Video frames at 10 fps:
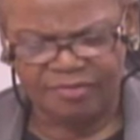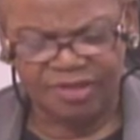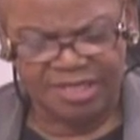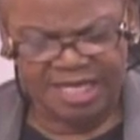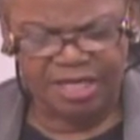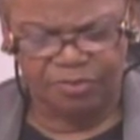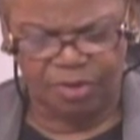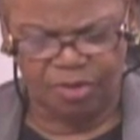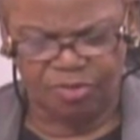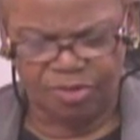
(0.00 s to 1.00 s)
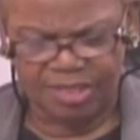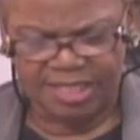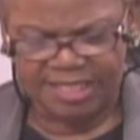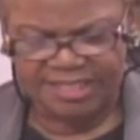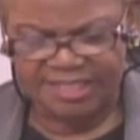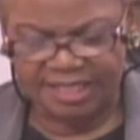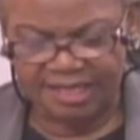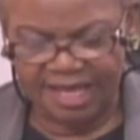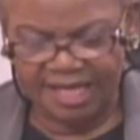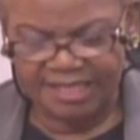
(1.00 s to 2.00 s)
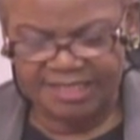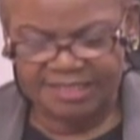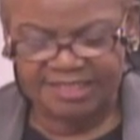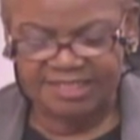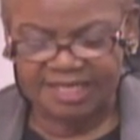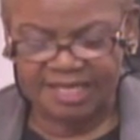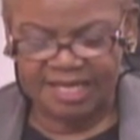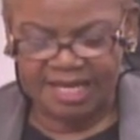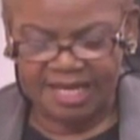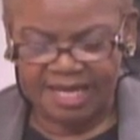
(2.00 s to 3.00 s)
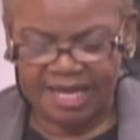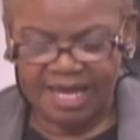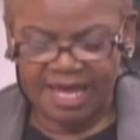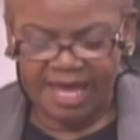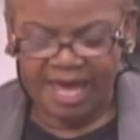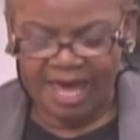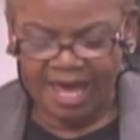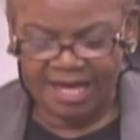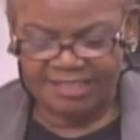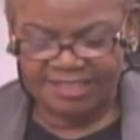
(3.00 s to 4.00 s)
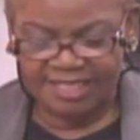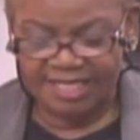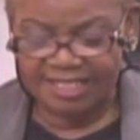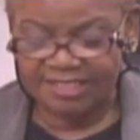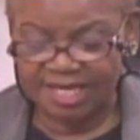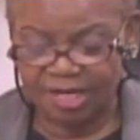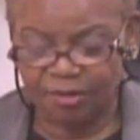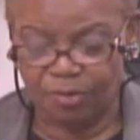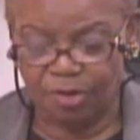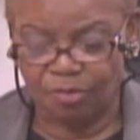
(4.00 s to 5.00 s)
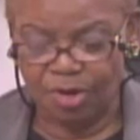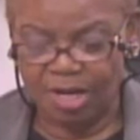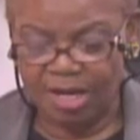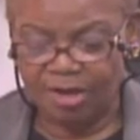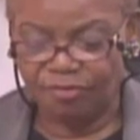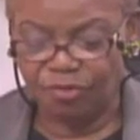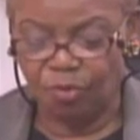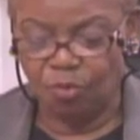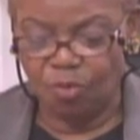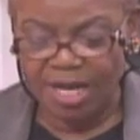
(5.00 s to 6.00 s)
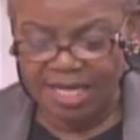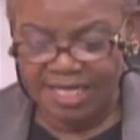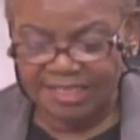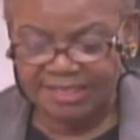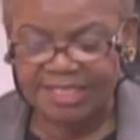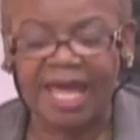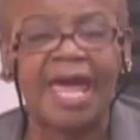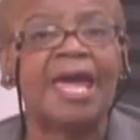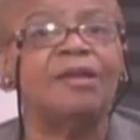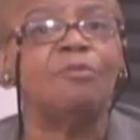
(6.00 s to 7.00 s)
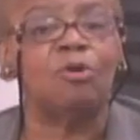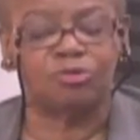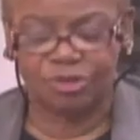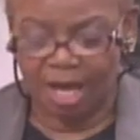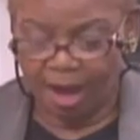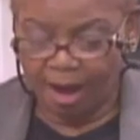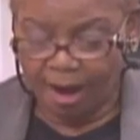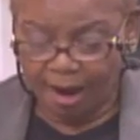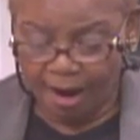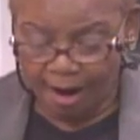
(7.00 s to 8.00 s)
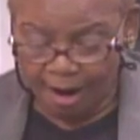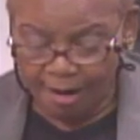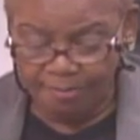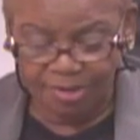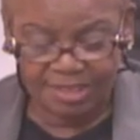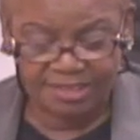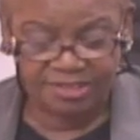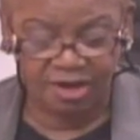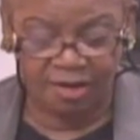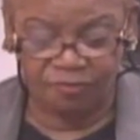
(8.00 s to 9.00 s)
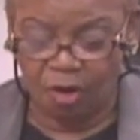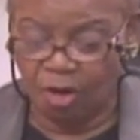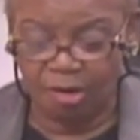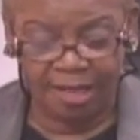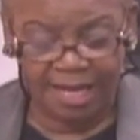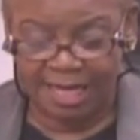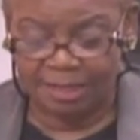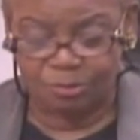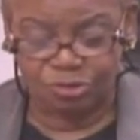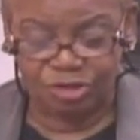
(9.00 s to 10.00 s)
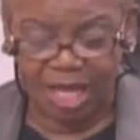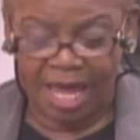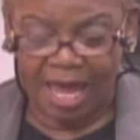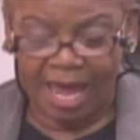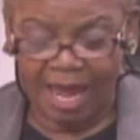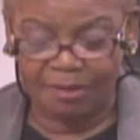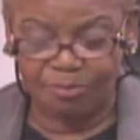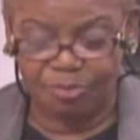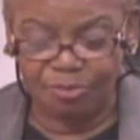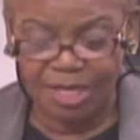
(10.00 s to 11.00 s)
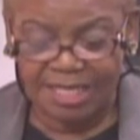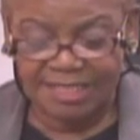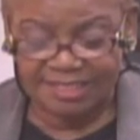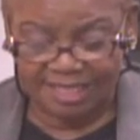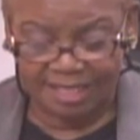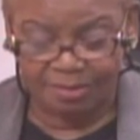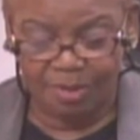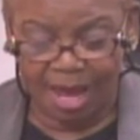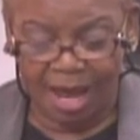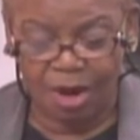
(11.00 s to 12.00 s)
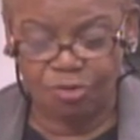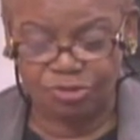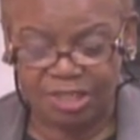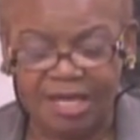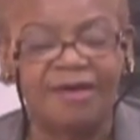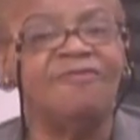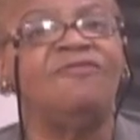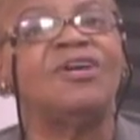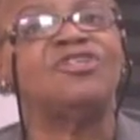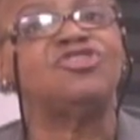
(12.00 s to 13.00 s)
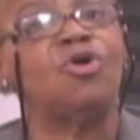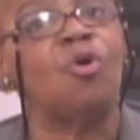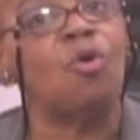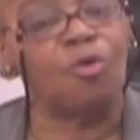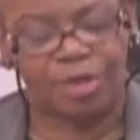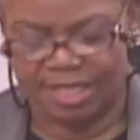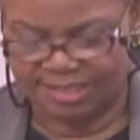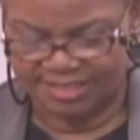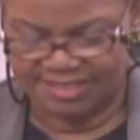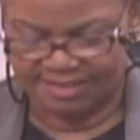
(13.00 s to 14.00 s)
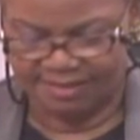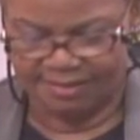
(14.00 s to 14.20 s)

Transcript: the Negro selects as his hero the weakest and most harmless of all animals and brings him out victorious.